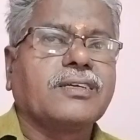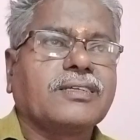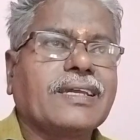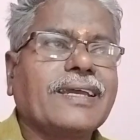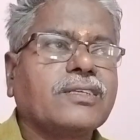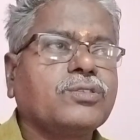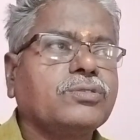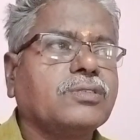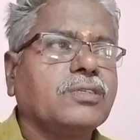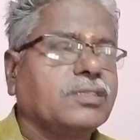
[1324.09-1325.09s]
can,
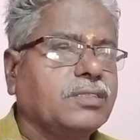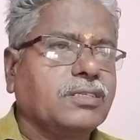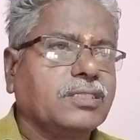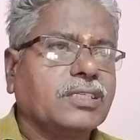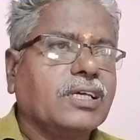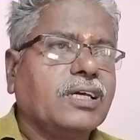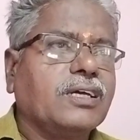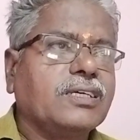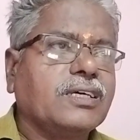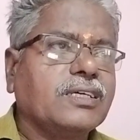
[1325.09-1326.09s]
could,
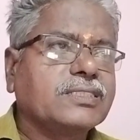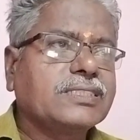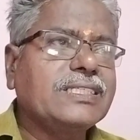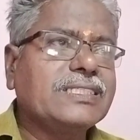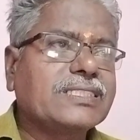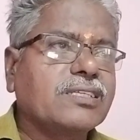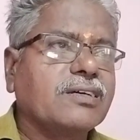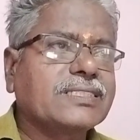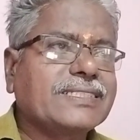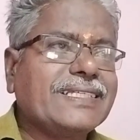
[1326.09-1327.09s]
the see,
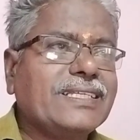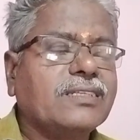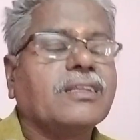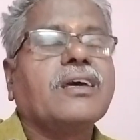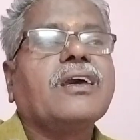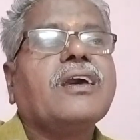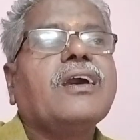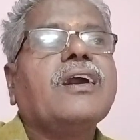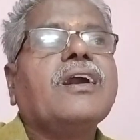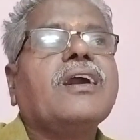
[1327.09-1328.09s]
saw, seen.
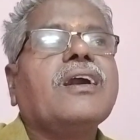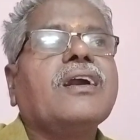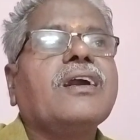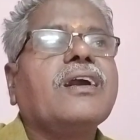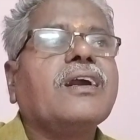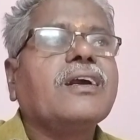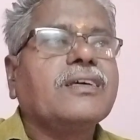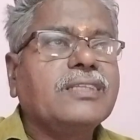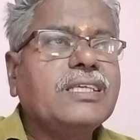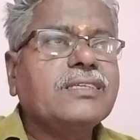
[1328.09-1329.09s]

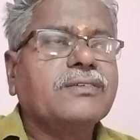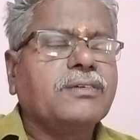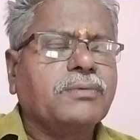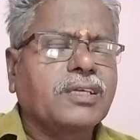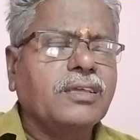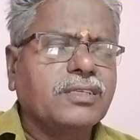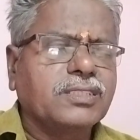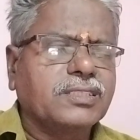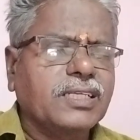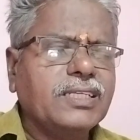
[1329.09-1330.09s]
Tell
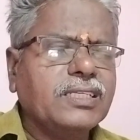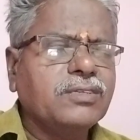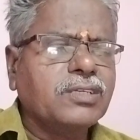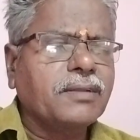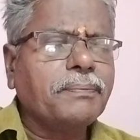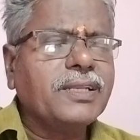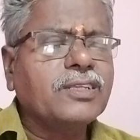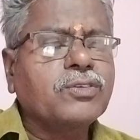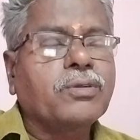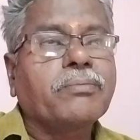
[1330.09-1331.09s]
it repeat
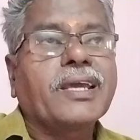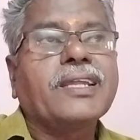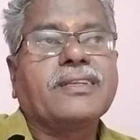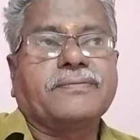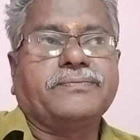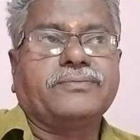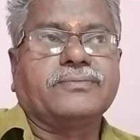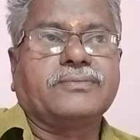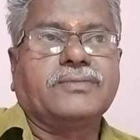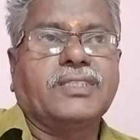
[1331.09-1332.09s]
in your mind.
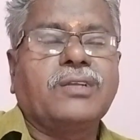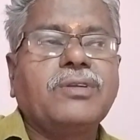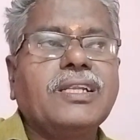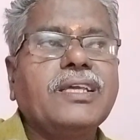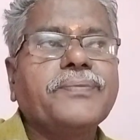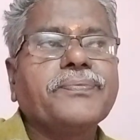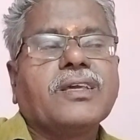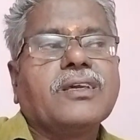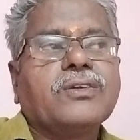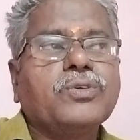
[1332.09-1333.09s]
Then only
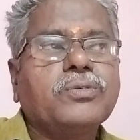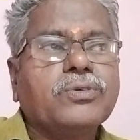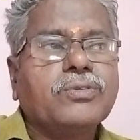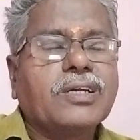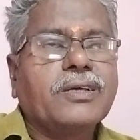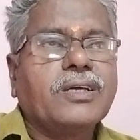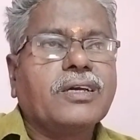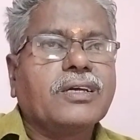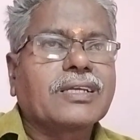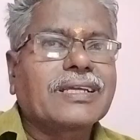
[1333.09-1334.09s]
you
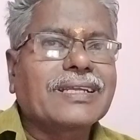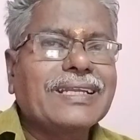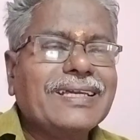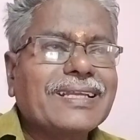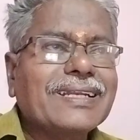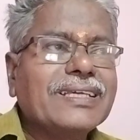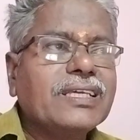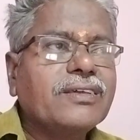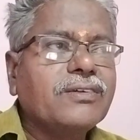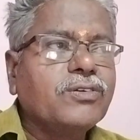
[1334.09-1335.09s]

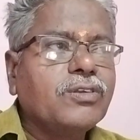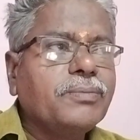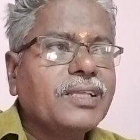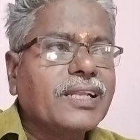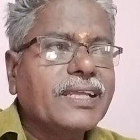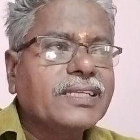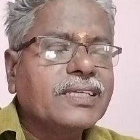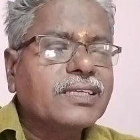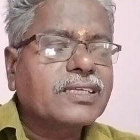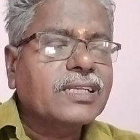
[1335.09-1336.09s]
will be
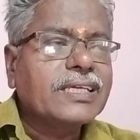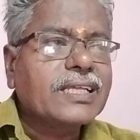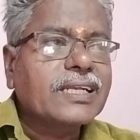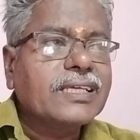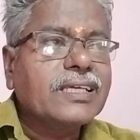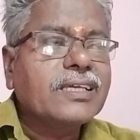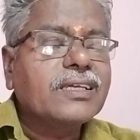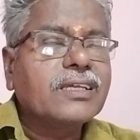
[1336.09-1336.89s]
writing clearly